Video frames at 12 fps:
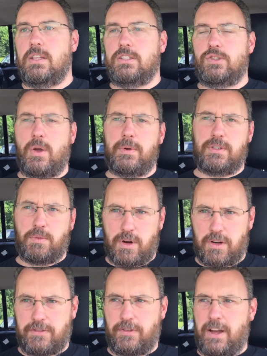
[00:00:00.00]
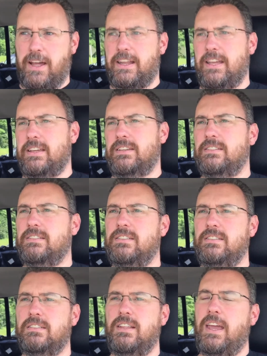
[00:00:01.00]
And... So I went to work Friday
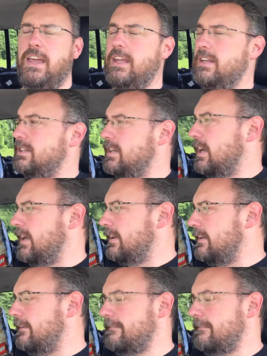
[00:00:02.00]
and uh,